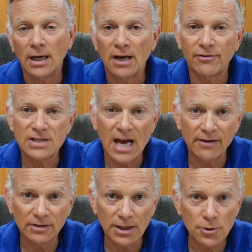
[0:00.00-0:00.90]
If it's a
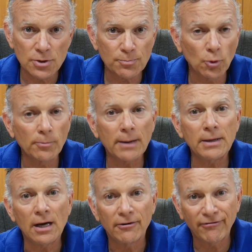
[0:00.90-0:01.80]
heavily used pool,
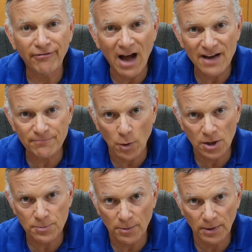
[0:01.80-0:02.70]
maybe 5
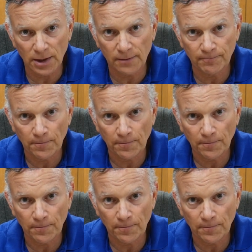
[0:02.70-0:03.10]
parts per million.